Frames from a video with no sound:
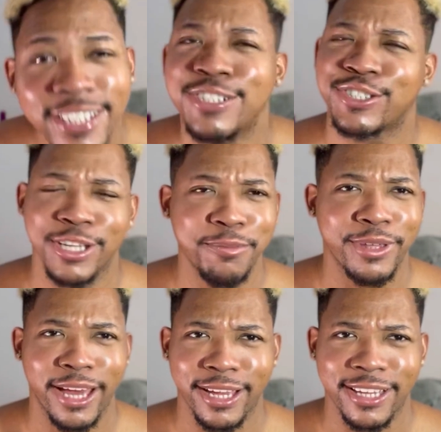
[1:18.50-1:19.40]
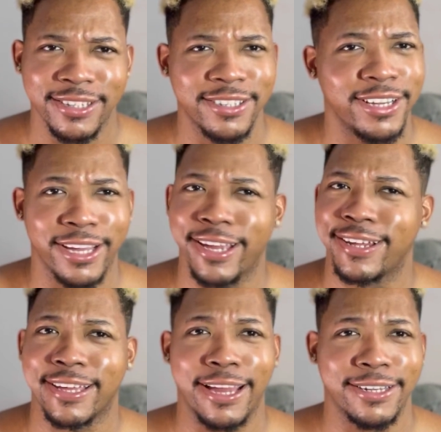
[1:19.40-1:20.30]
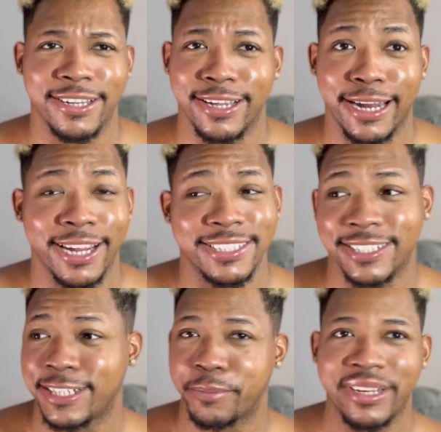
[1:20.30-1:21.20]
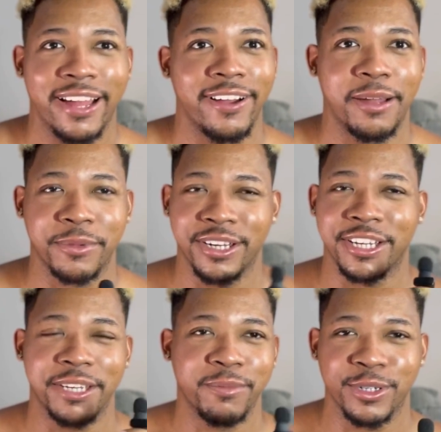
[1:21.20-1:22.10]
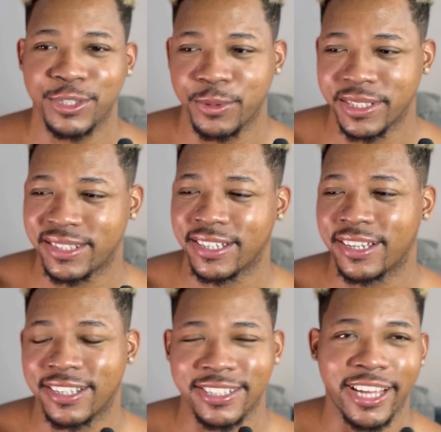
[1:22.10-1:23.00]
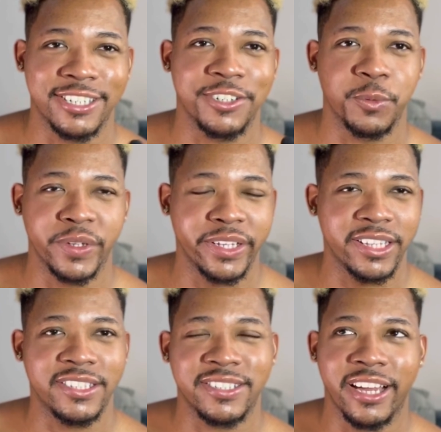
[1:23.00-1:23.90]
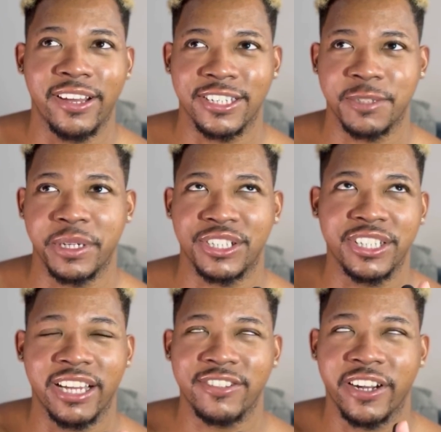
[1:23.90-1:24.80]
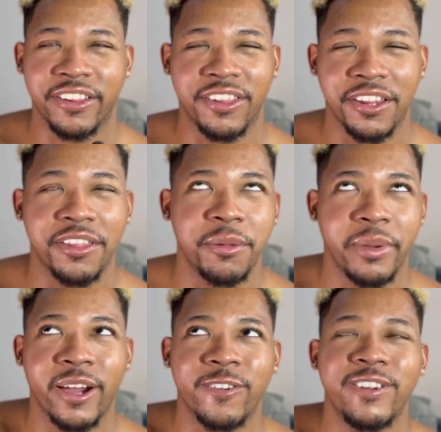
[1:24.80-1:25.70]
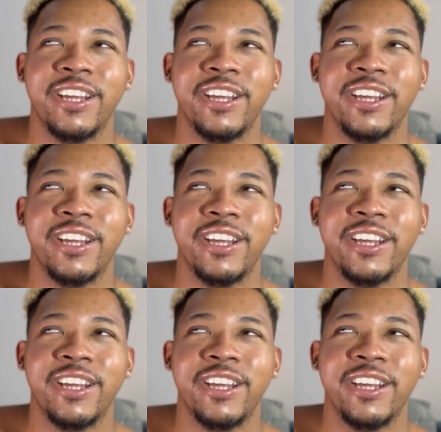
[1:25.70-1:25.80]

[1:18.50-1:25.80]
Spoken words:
Some guy get done and he got done. I had to clip it out. I'm gonna get more twists again because I actually really like the style, especially after I thin them out.